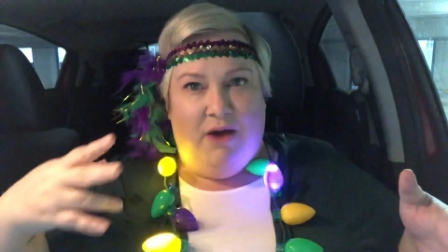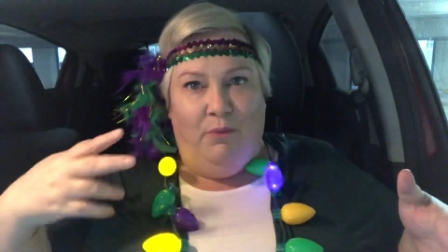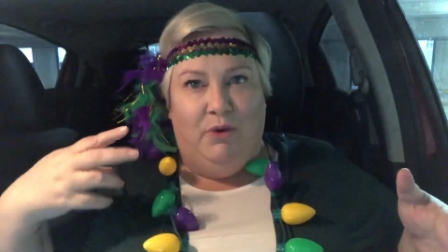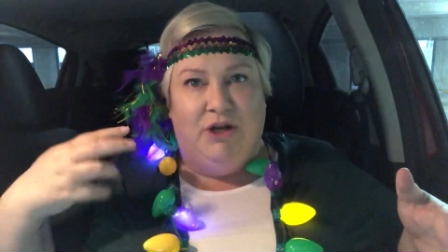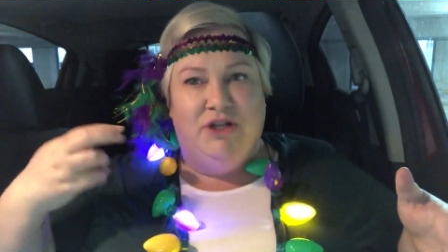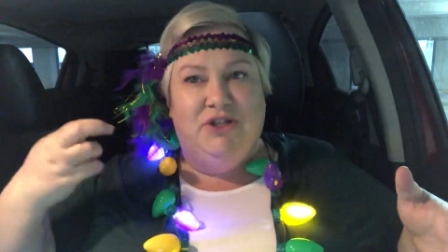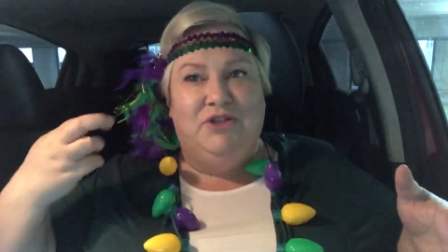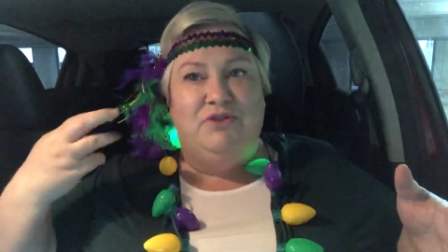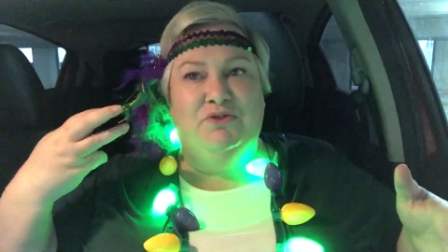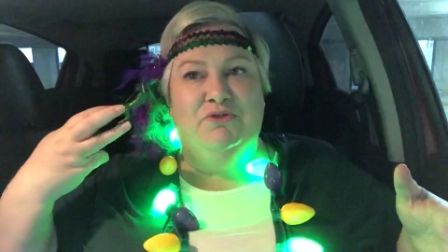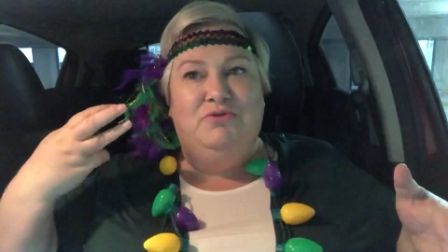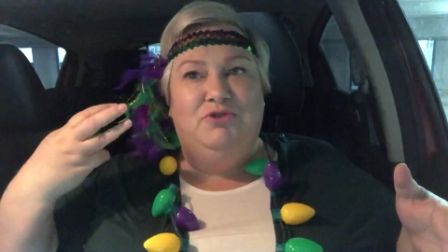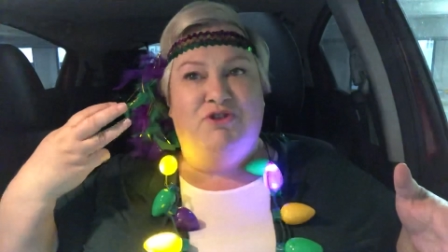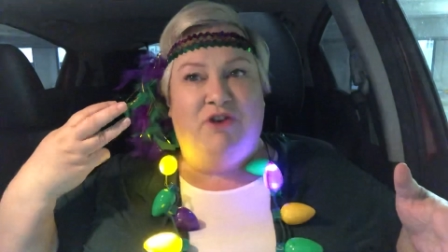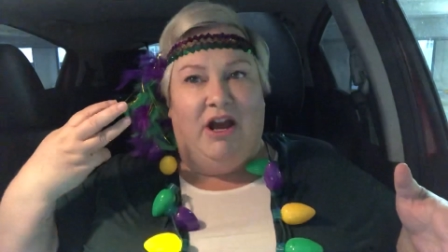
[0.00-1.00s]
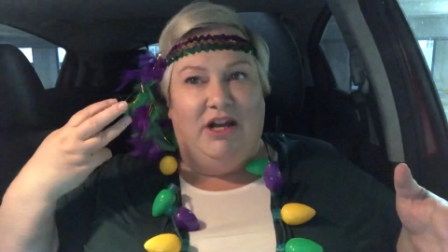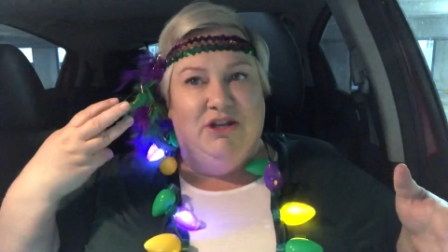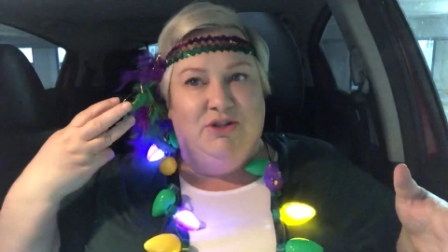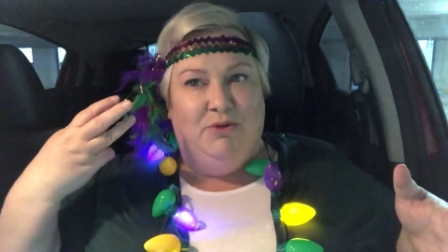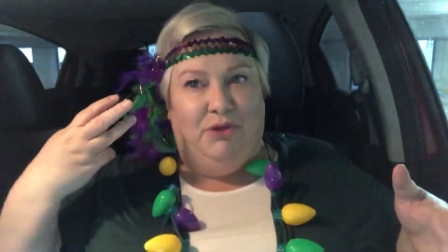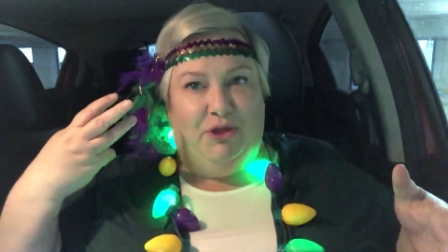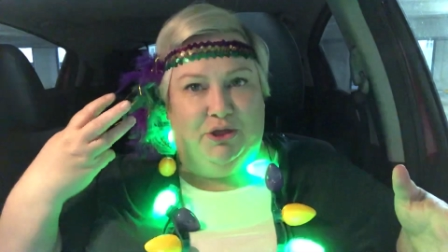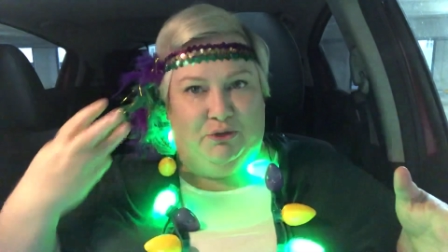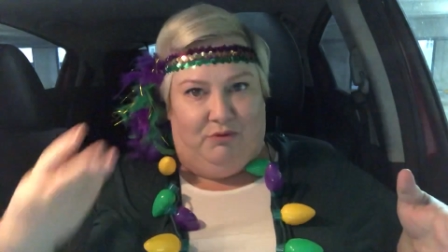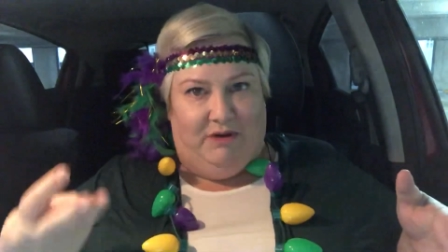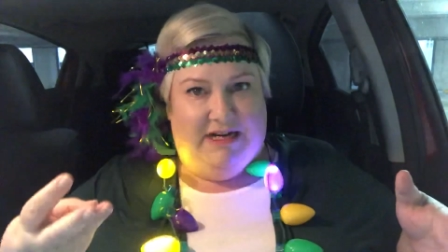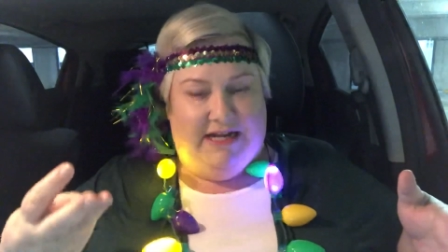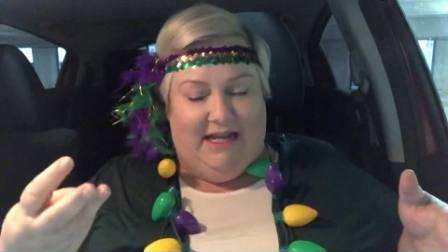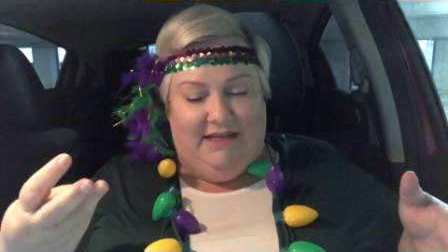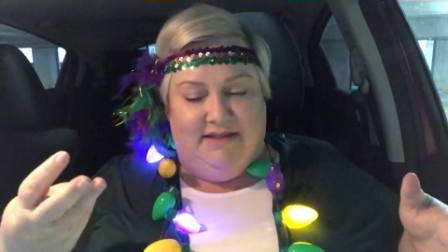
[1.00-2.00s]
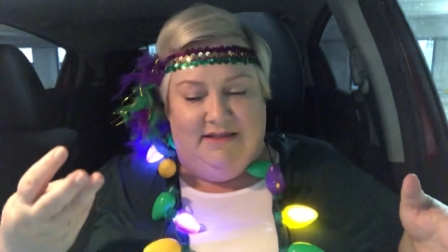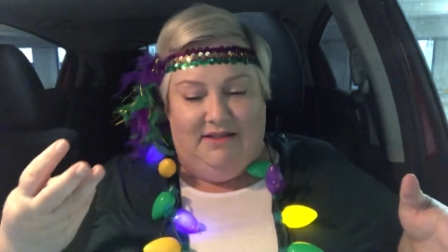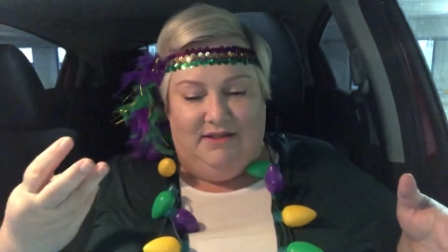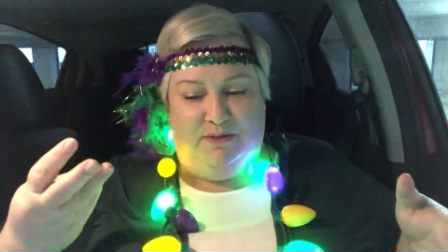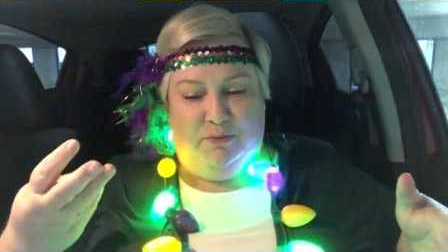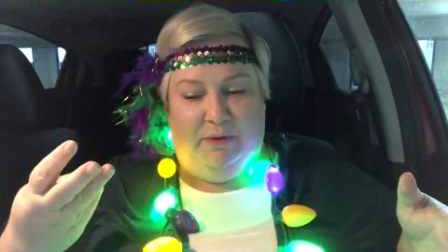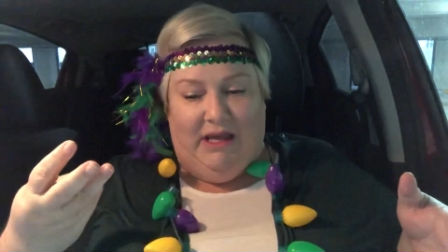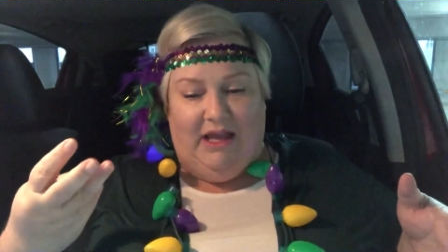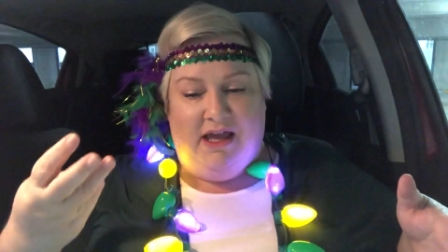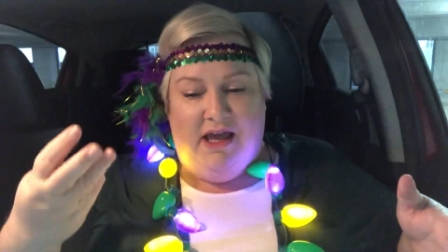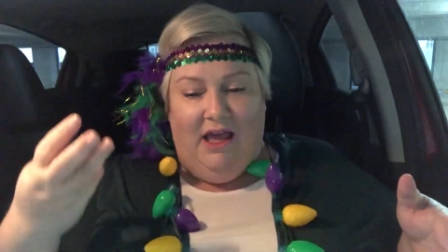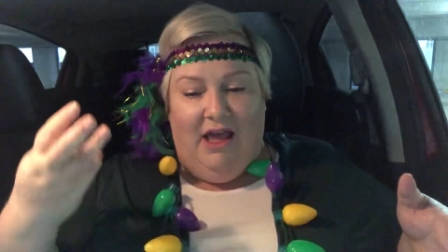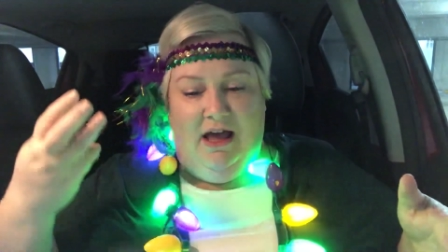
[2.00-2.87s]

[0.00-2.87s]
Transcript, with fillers: I want to do try to do three days this week.